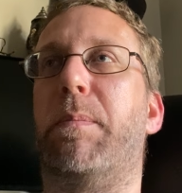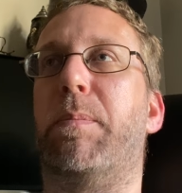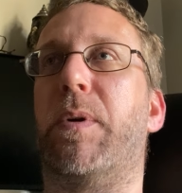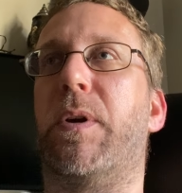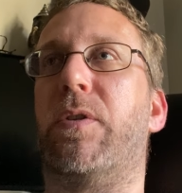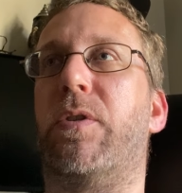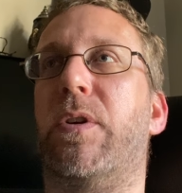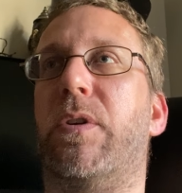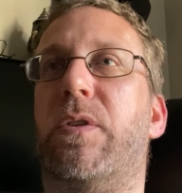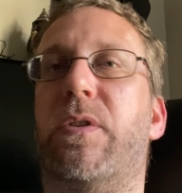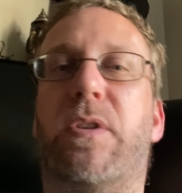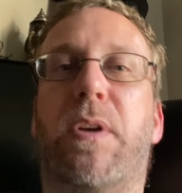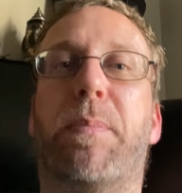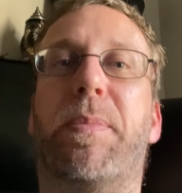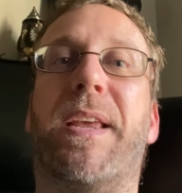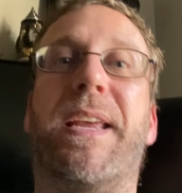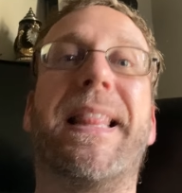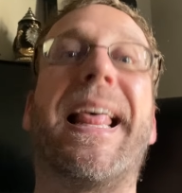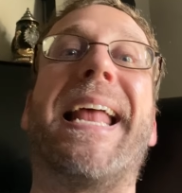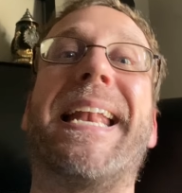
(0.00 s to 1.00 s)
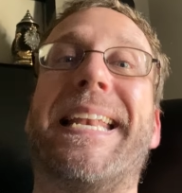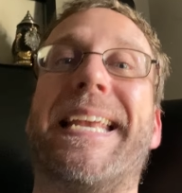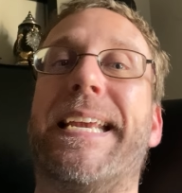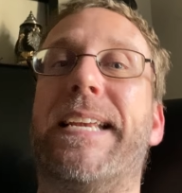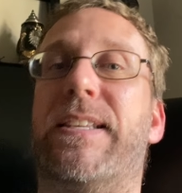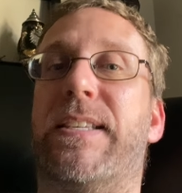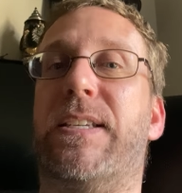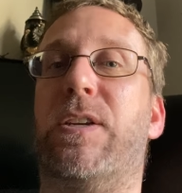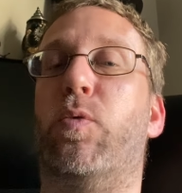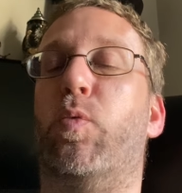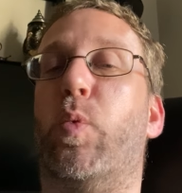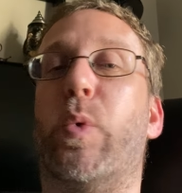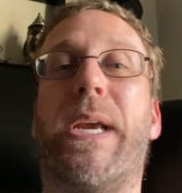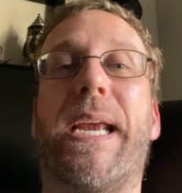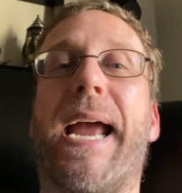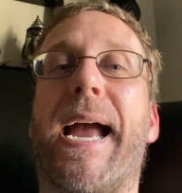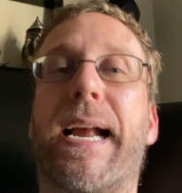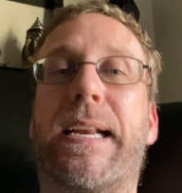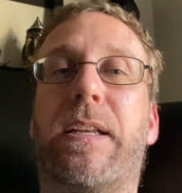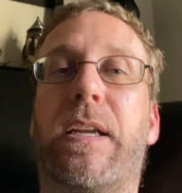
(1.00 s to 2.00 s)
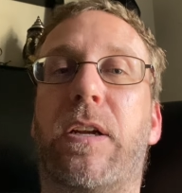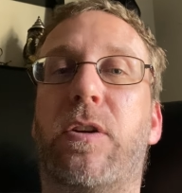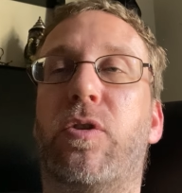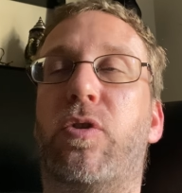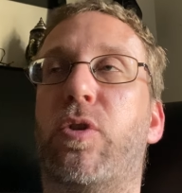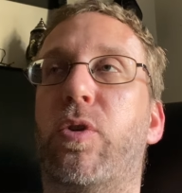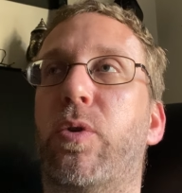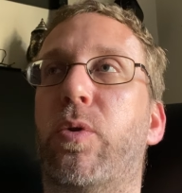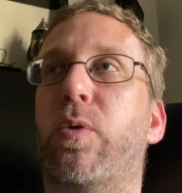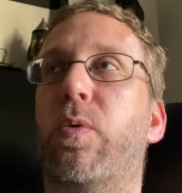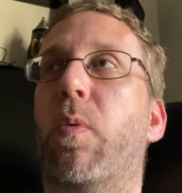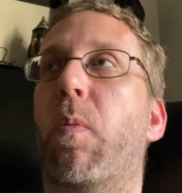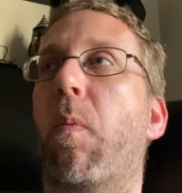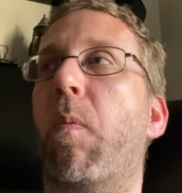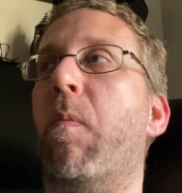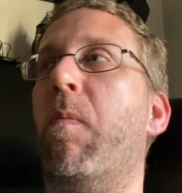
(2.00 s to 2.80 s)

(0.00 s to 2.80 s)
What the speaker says: but just something that needs reacting to.